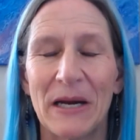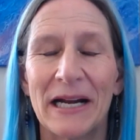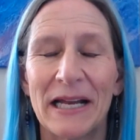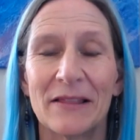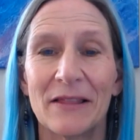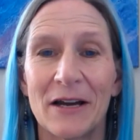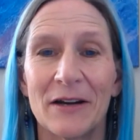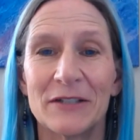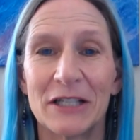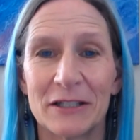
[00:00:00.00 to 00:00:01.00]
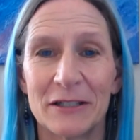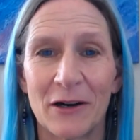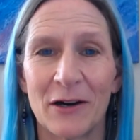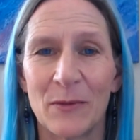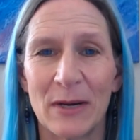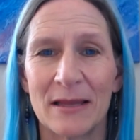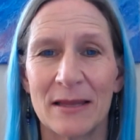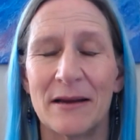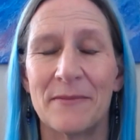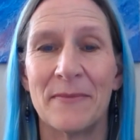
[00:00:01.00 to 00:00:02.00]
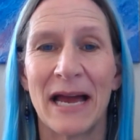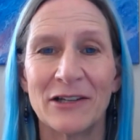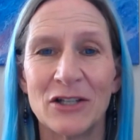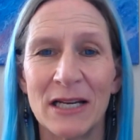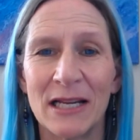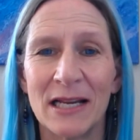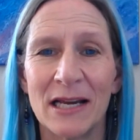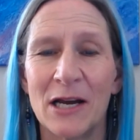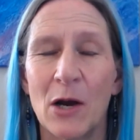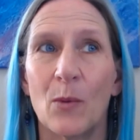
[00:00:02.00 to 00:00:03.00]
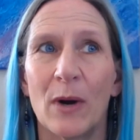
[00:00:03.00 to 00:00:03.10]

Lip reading: I love to start with imagining